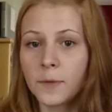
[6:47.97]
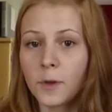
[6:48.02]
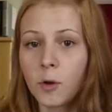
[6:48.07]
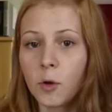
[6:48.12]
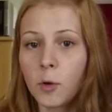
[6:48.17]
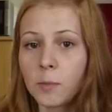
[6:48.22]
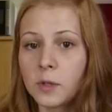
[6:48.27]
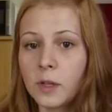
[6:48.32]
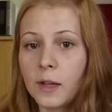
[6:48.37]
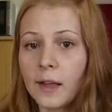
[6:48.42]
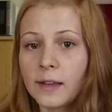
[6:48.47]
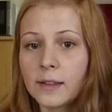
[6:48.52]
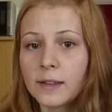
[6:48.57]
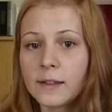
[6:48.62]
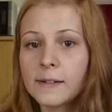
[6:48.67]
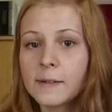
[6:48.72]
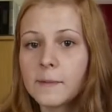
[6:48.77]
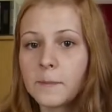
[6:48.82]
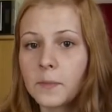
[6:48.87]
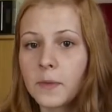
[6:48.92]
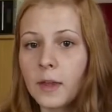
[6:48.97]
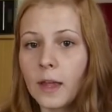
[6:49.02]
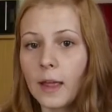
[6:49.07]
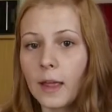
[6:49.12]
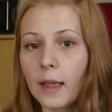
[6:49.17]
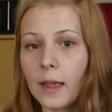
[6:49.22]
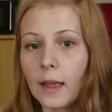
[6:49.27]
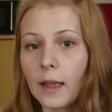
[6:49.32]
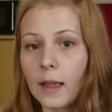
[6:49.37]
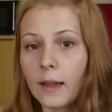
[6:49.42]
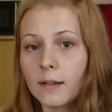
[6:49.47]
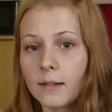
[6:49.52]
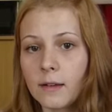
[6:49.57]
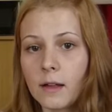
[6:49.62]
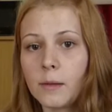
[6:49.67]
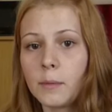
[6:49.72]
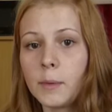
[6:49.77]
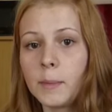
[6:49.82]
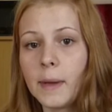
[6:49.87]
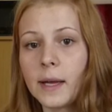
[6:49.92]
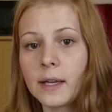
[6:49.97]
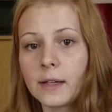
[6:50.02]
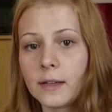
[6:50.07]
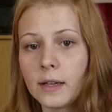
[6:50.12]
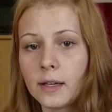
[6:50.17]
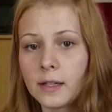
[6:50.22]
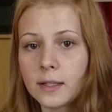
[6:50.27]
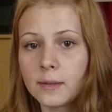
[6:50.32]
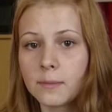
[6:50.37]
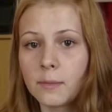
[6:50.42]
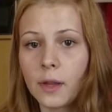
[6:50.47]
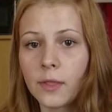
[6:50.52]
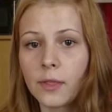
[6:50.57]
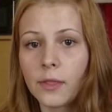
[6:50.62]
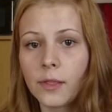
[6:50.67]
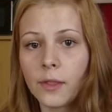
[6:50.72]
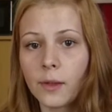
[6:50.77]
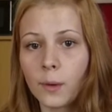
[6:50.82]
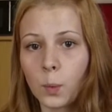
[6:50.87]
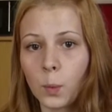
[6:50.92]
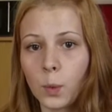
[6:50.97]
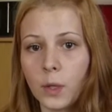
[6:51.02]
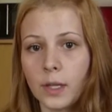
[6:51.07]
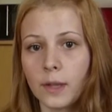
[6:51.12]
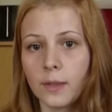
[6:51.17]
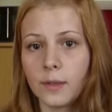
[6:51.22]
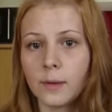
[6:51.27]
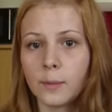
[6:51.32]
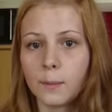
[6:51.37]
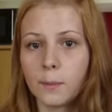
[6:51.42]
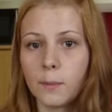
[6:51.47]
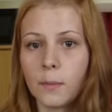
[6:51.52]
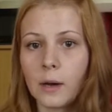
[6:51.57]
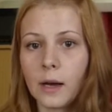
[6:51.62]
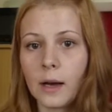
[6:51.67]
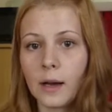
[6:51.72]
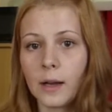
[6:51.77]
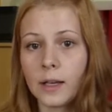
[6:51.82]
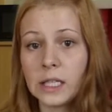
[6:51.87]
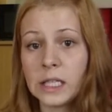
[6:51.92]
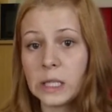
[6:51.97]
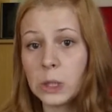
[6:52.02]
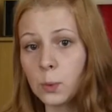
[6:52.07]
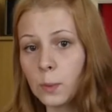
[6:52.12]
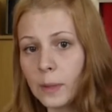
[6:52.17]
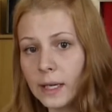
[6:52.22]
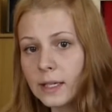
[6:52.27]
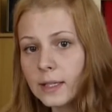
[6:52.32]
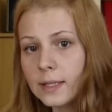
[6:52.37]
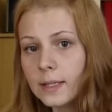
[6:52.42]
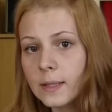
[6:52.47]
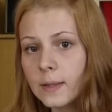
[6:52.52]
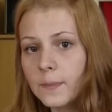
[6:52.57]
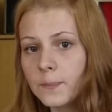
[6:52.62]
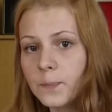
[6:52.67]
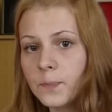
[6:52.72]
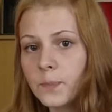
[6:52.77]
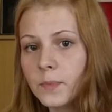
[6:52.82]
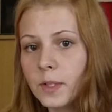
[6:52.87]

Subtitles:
I hope you liked it, and I'll be back next month with my new makes.